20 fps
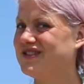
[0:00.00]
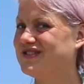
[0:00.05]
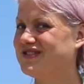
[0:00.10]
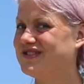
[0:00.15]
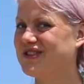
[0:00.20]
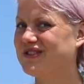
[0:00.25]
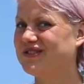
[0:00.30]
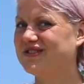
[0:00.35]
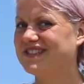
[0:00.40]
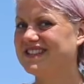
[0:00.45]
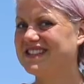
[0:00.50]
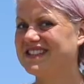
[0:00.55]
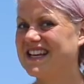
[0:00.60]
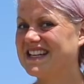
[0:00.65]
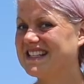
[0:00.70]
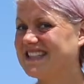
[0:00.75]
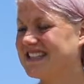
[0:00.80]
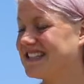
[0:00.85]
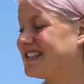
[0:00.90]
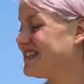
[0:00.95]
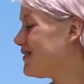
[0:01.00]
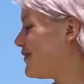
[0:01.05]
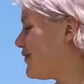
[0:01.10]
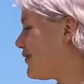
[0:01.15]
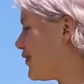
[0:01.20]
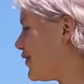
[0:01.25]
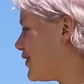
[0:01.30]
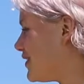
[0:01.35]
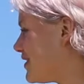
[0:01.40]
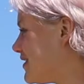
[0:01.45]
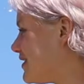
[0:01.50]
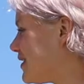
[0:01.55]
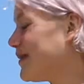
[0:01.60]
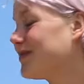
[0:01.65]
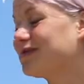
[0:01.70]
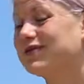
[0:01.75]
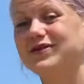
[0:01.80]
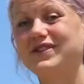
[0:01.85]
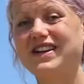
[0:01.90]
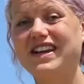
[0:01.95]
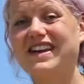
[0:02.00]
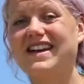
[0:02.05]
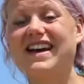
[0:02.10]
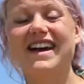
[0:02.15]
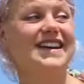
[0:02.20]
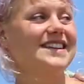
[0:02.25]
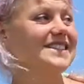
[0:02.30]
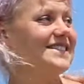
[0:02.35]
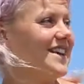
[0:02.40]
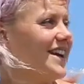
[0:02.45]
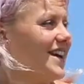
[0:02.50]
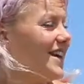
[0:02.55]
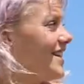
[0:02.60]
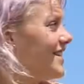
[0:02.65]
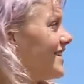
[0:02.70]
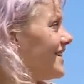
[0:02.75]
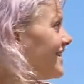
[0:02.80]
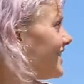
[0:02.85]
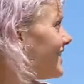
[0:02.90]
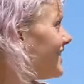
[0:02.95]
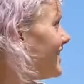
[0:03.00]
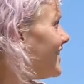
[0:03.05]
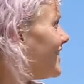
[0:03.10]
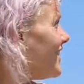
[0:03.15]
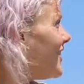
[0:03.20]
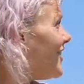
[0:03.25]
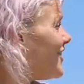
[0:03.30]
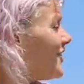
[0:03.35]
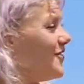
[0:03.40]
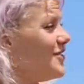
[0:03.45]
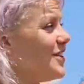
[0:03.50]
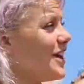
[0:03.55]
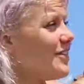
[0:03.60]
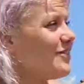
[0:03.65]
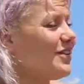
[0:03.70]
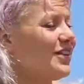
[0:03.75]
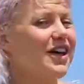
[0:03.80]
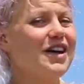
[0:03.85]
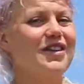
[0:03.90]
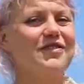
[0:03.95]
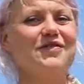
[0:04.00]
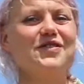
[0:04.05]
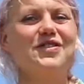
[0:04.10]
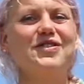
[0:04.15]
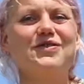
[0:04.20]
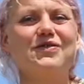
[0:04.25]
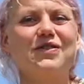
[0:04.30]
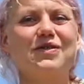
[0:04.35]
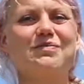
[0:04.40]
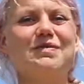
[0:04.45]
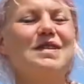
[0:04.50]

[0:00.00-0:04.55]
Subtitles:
So that's it for the tops today, guys. And we have a lot of beautiful